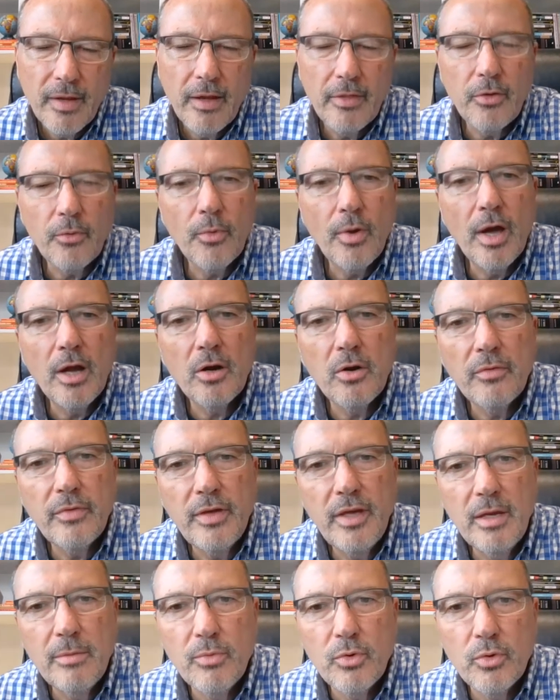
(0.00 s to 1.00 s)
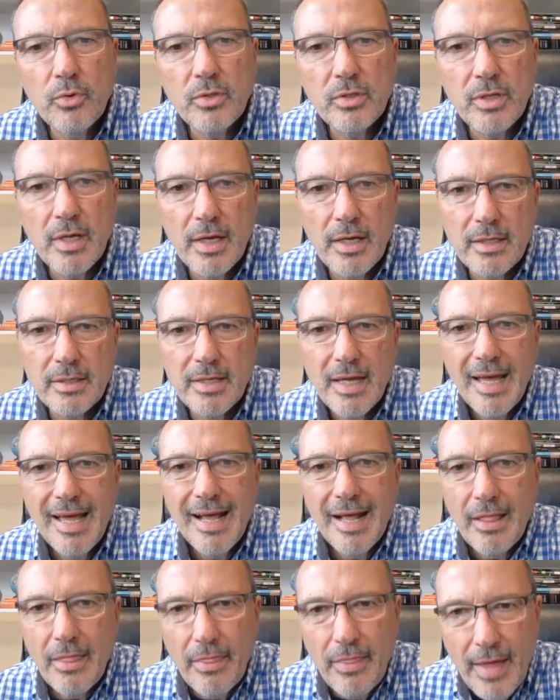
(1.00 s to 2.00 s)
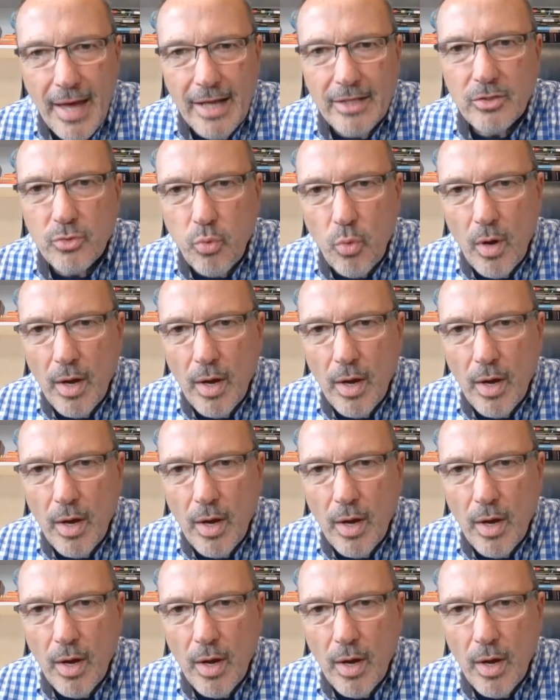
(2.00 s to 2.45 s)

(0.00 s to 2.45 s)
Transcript: And the writer of Hebrews says, that's